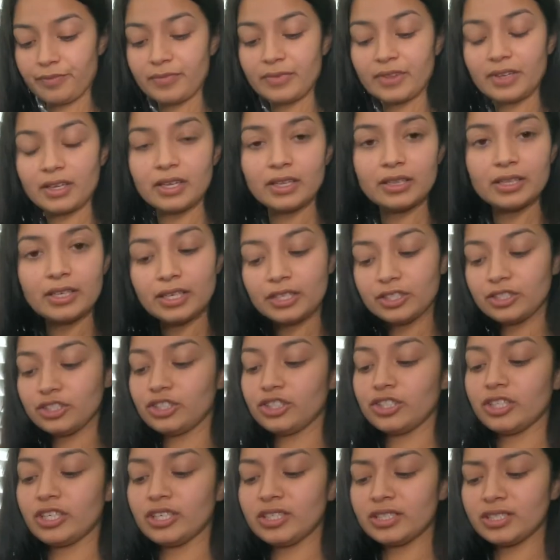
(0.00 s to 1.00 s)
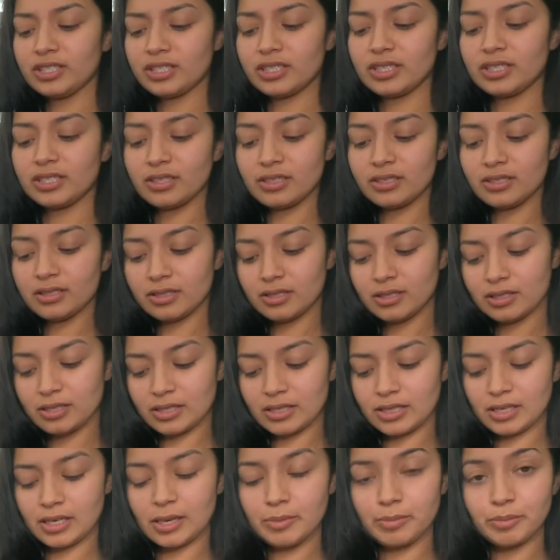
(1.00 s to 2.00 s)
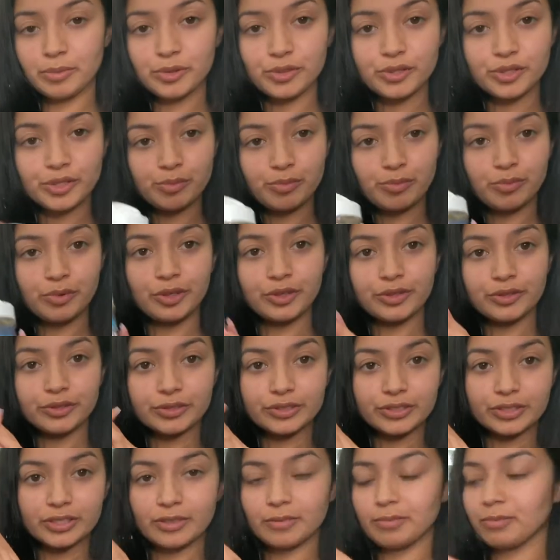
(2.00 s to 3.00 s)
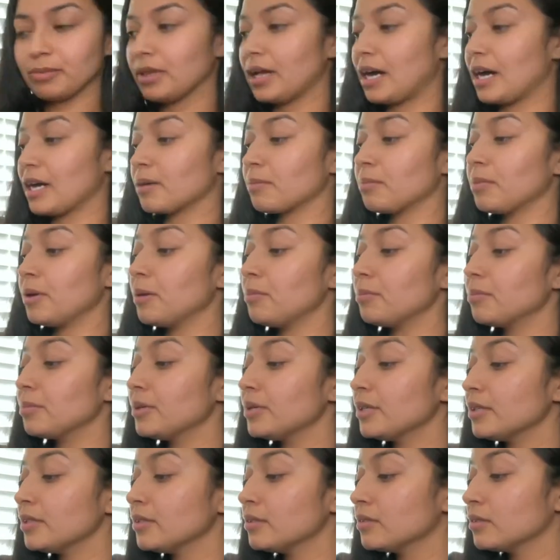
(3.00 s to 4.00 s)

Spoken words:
and then just a couple sprinkles of black pepper.